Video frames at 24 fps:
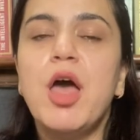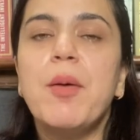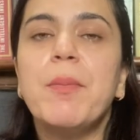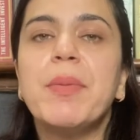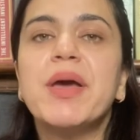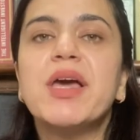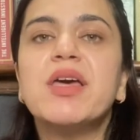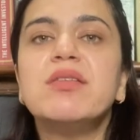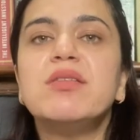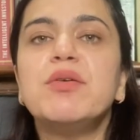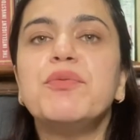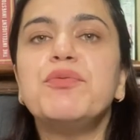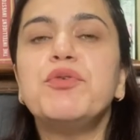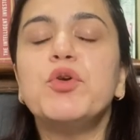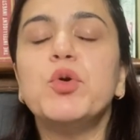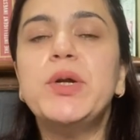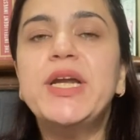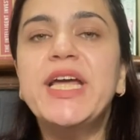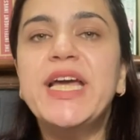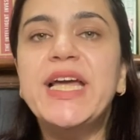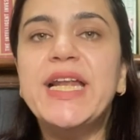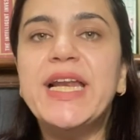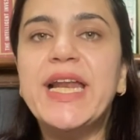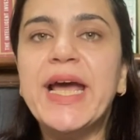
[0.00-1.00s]
because if you
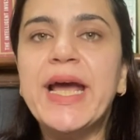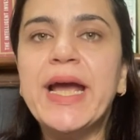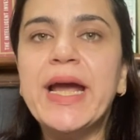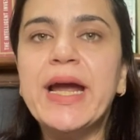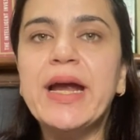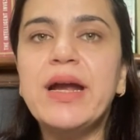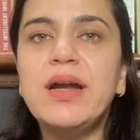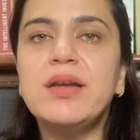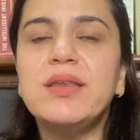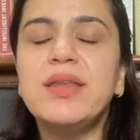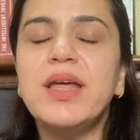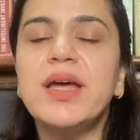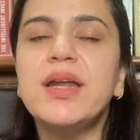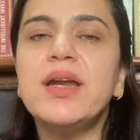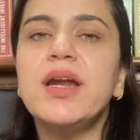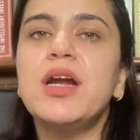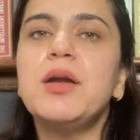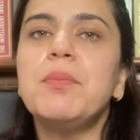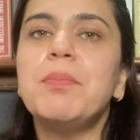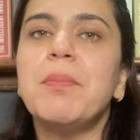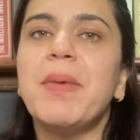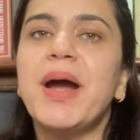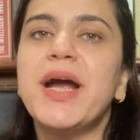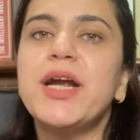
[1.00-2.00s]
delay it, then
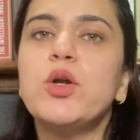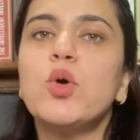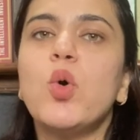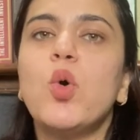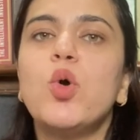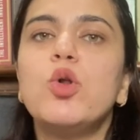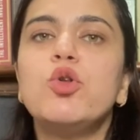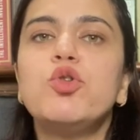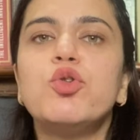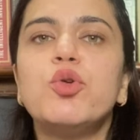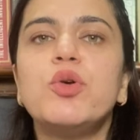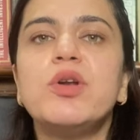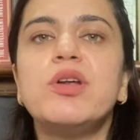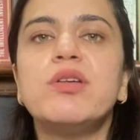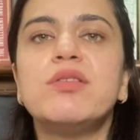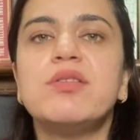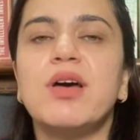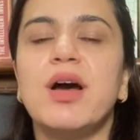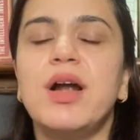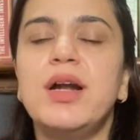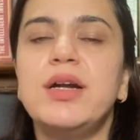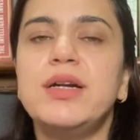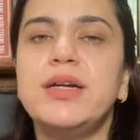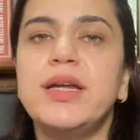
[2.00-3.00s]
it might also
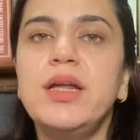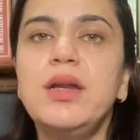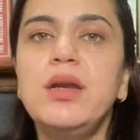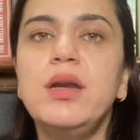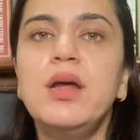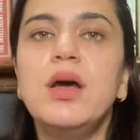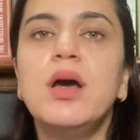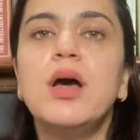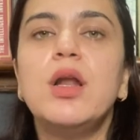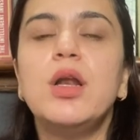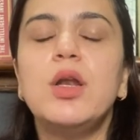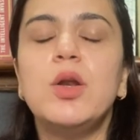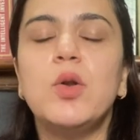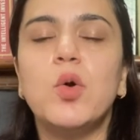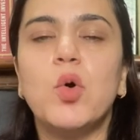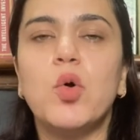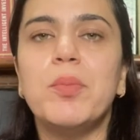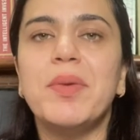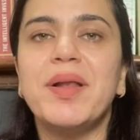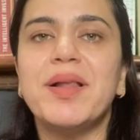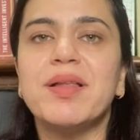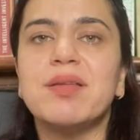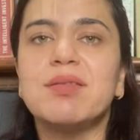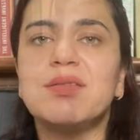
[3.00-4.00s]
result in low
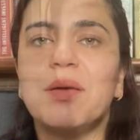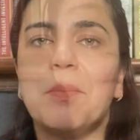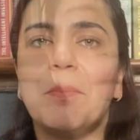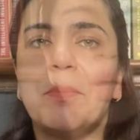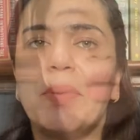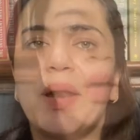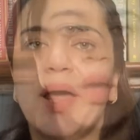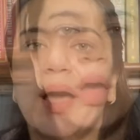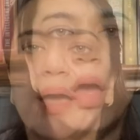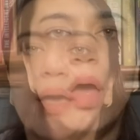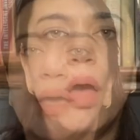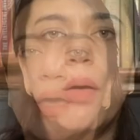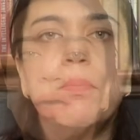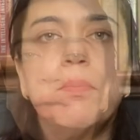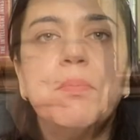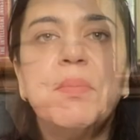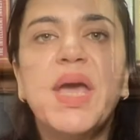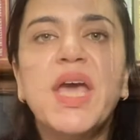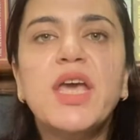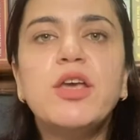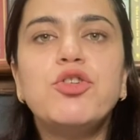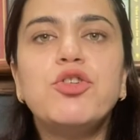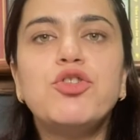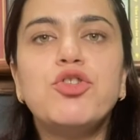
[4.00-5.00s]
milk supply.
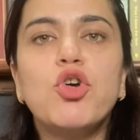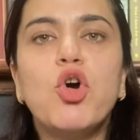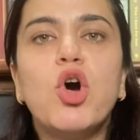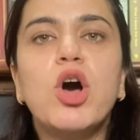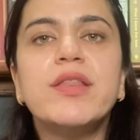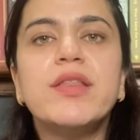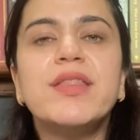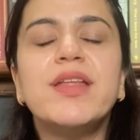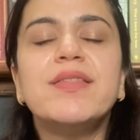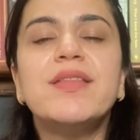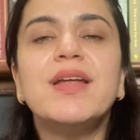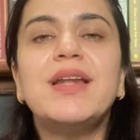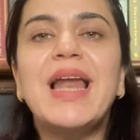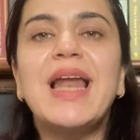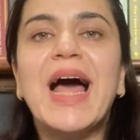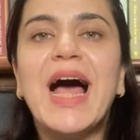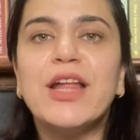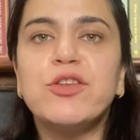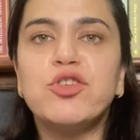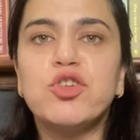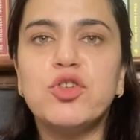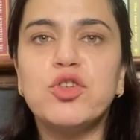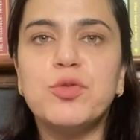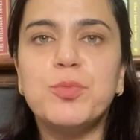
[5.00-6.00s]
Make sure that the
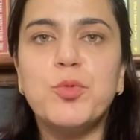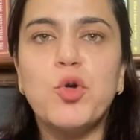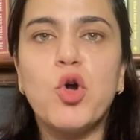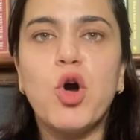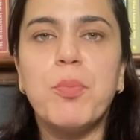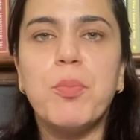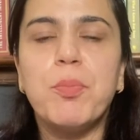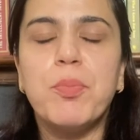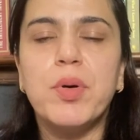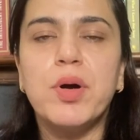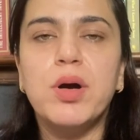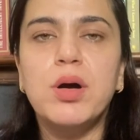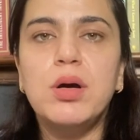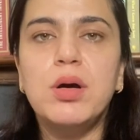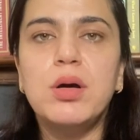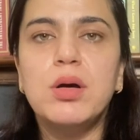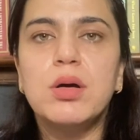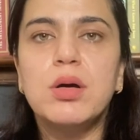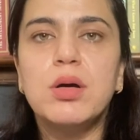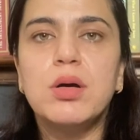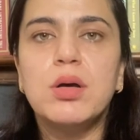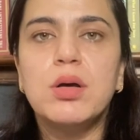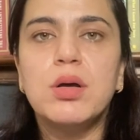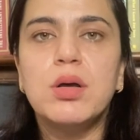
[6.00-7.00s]
latch is proper.
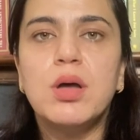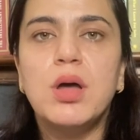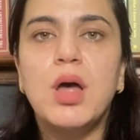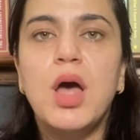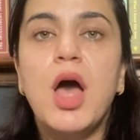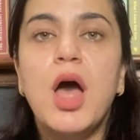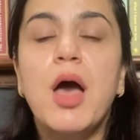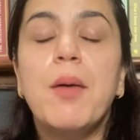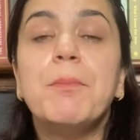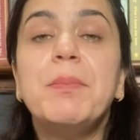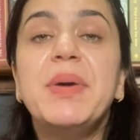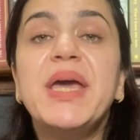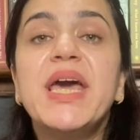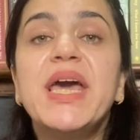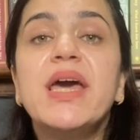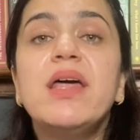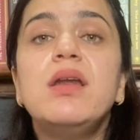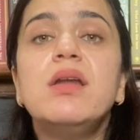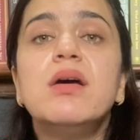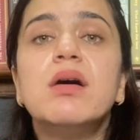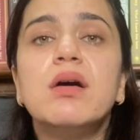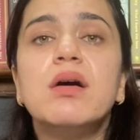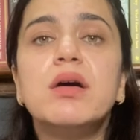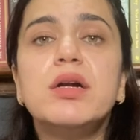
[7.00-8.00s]
Be
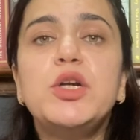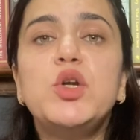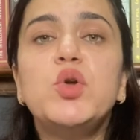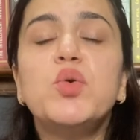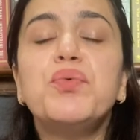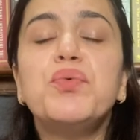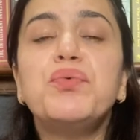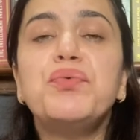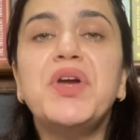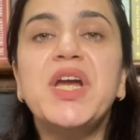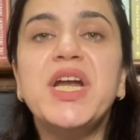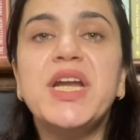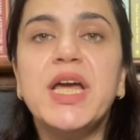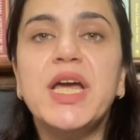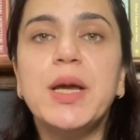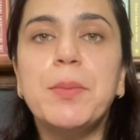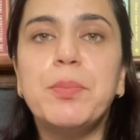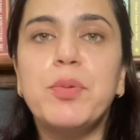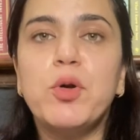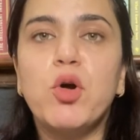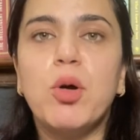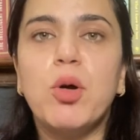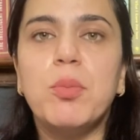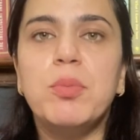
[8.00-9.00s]
alert to feeding
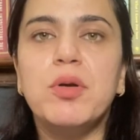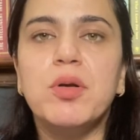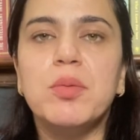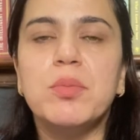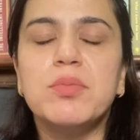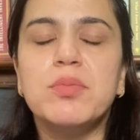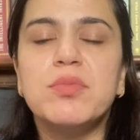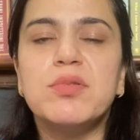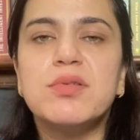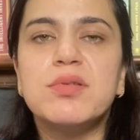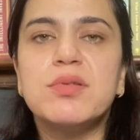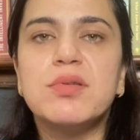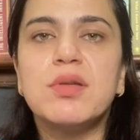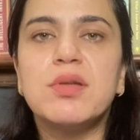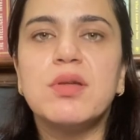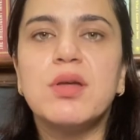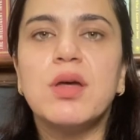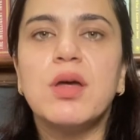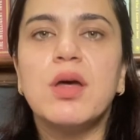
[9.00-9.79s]
problems.